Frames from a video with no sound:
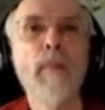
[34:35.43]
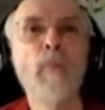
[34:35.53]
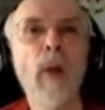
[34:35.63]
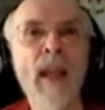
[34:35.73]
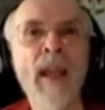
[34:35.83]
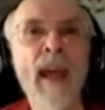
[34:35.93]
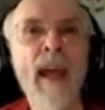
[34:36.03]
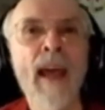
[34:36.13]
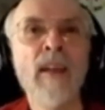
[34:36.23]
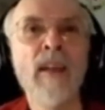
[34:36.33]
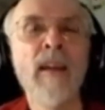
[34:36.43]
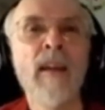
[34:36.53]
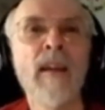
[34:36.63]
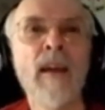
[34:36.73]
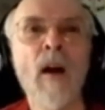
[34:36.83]
play acting
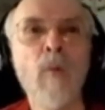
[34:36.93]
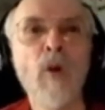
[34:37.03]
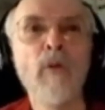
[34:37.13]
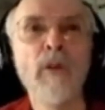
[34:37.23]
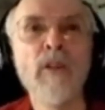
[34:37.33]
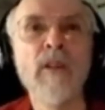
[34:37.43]
a wound.